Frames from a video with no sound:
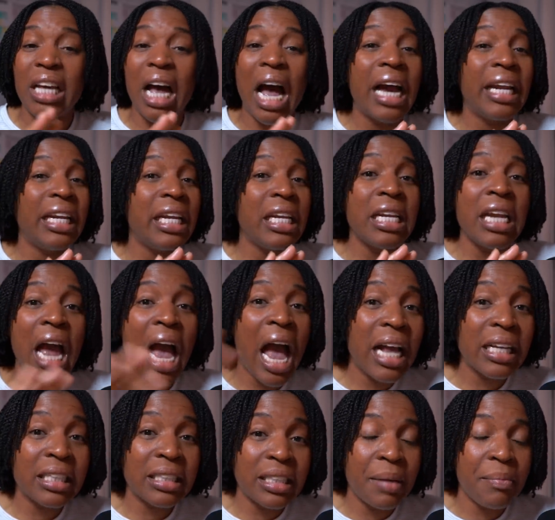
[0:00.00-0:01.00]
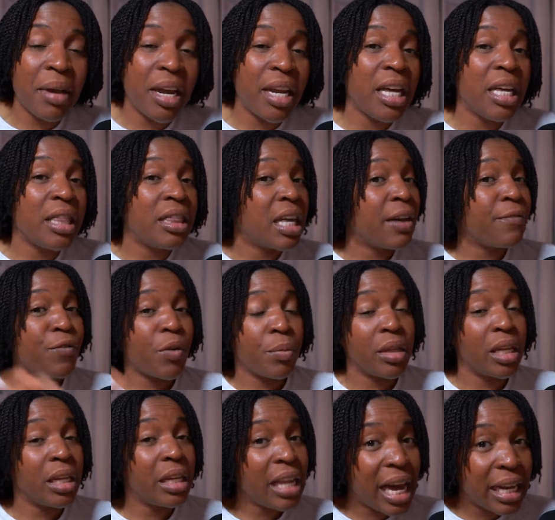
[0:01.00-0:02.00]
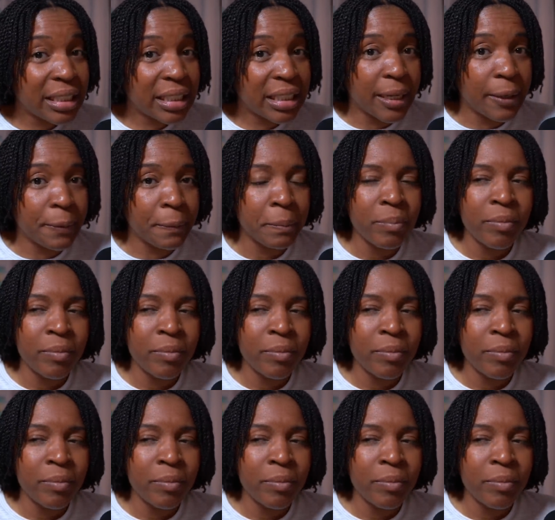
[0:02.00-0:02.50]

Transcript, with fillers: I didn't ask them anything from the lesson.